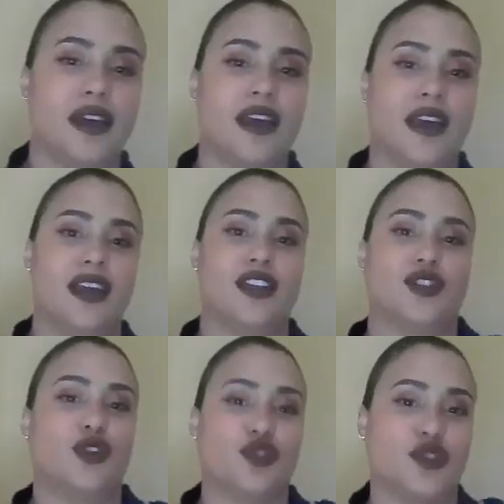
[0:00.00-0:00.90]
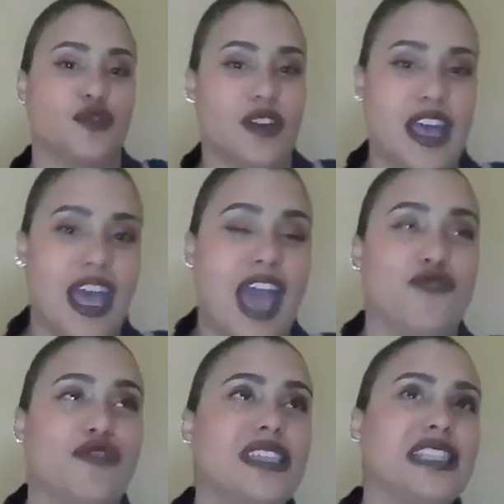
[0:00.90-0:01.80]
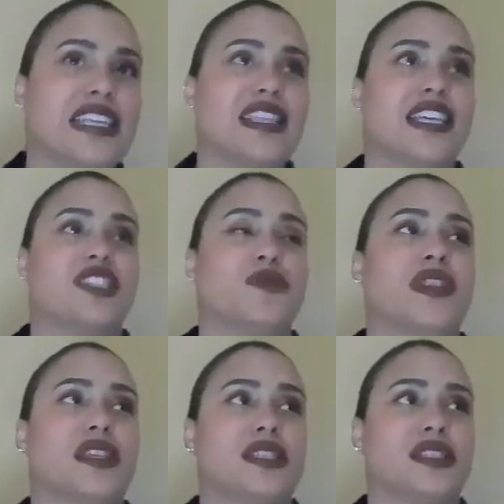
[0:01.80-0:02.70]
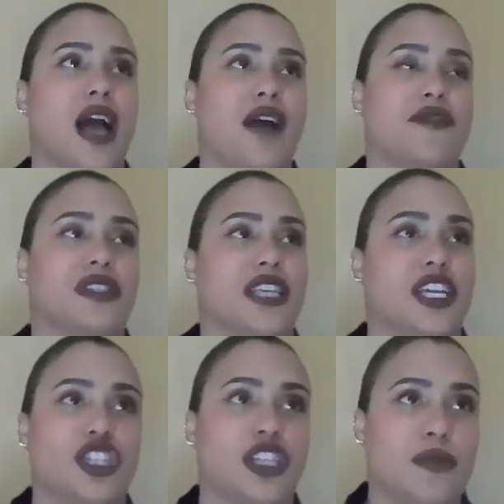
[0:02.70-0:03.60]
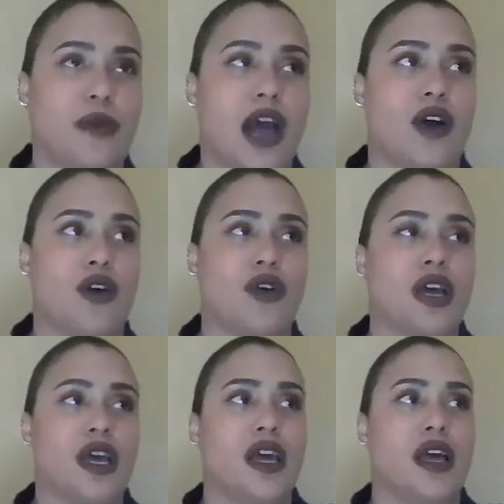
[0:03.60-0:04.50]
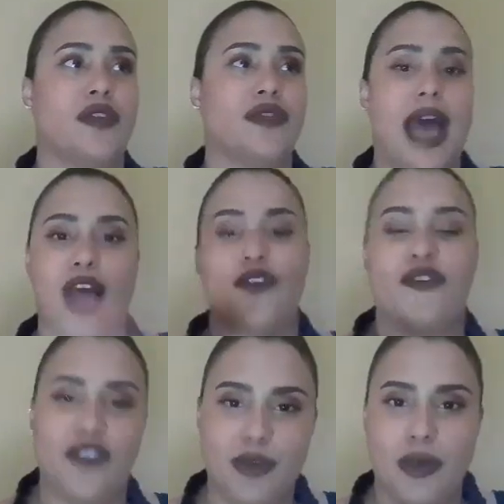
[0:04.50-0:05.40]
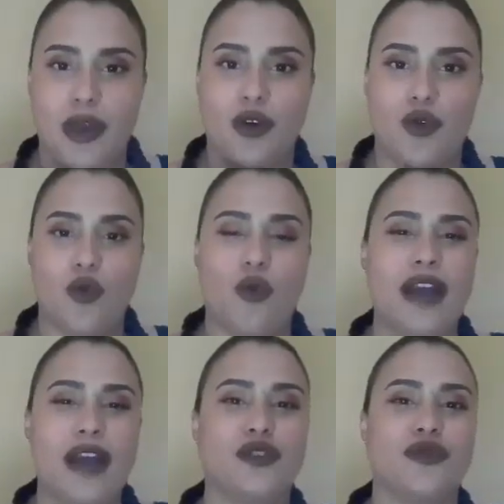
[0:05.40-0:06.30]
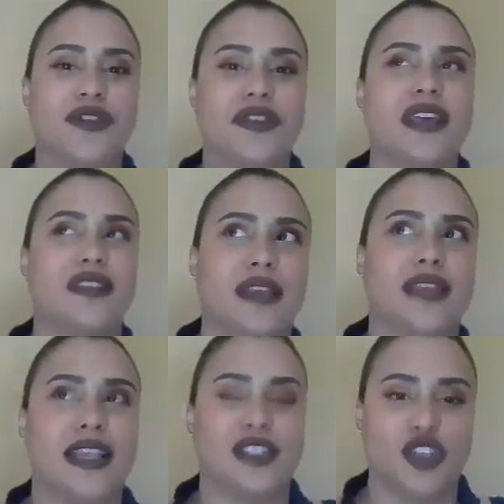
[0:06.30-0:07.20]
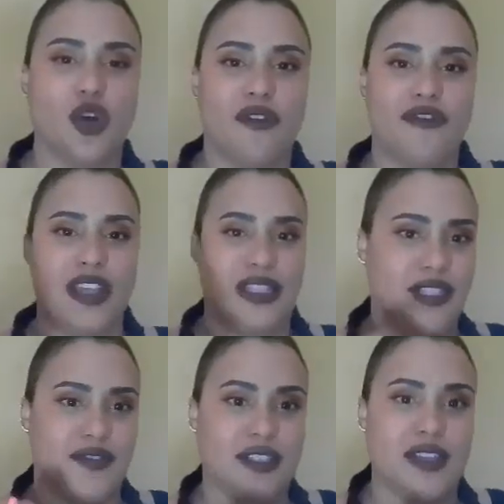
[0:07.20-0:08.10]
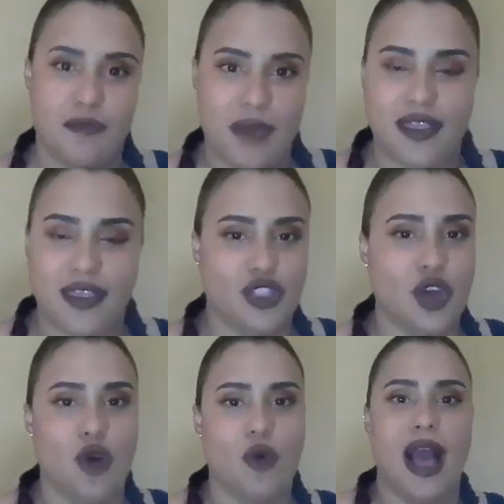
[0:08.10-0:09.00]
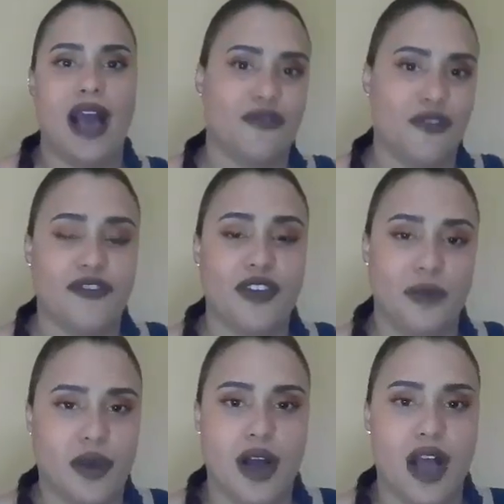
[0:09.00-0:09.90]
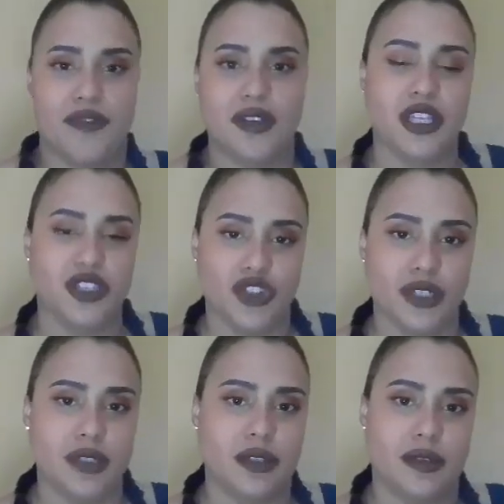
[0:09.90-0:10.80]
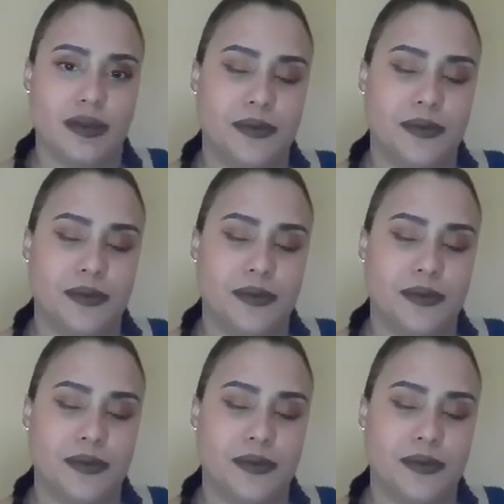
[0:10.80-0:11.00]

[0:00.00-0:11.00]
that. It's so true. And recently there's been this conversation about the alpha female. Why do you think that that's so offensive to men, this whole alpha female conversation?